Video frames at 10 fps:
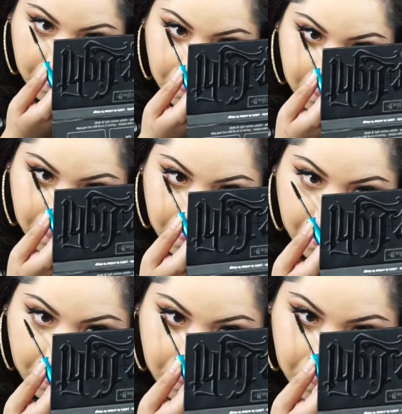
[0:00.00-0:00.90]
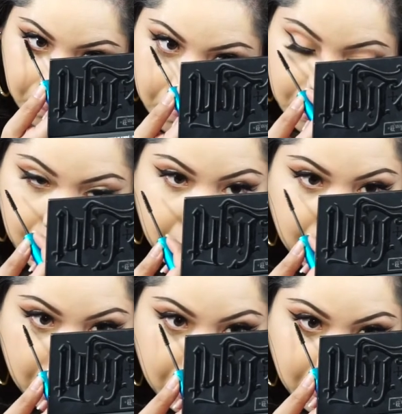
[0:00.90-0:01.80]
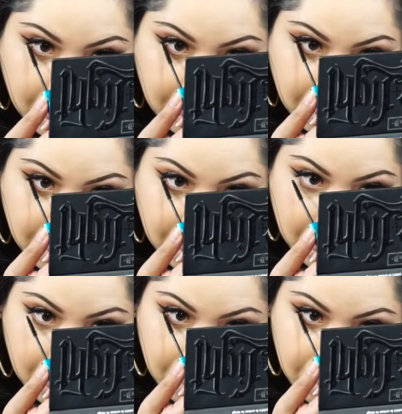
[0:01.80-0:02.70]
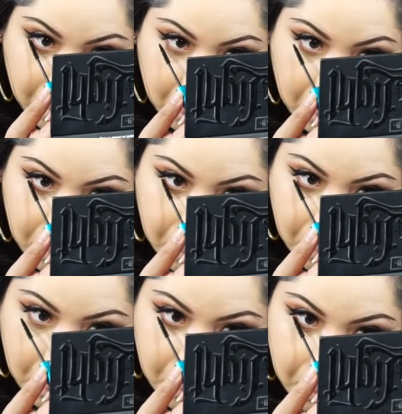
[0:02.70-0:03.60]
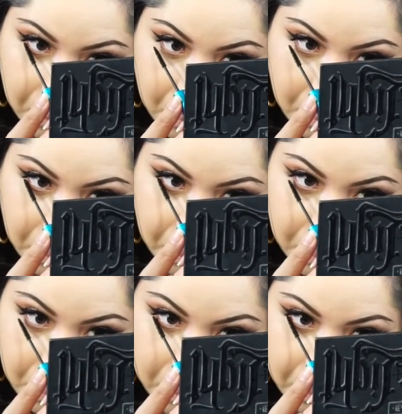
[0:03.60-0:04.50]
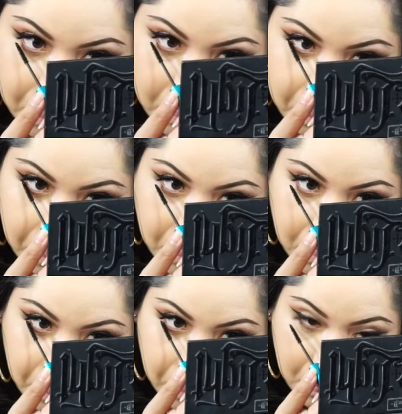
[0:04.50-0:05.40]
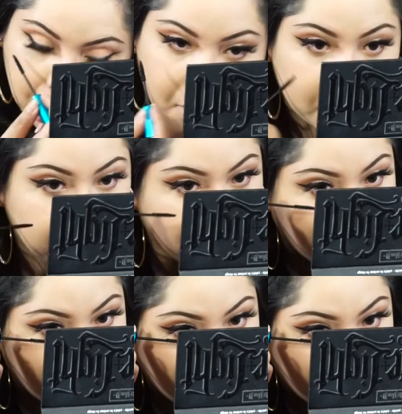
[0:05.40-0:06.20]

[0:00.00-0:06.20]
(no one is talking)